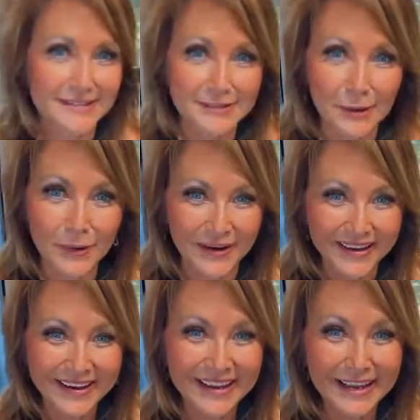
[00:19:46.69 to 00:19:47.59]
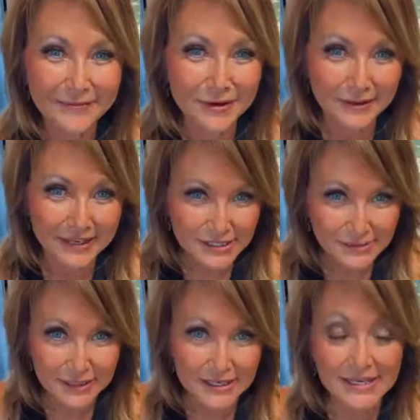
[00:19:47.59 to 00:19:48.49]
So if you're
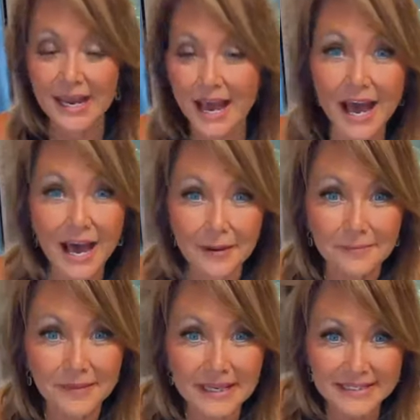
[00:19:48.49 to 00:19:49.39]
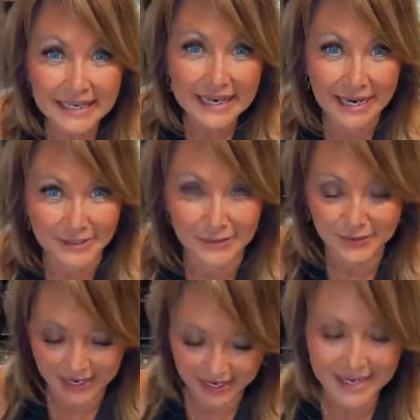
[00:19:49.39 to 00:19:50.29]
into it, let's connect,
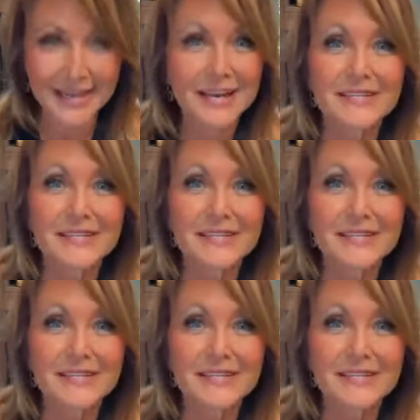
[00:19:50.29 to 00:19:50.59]
okay?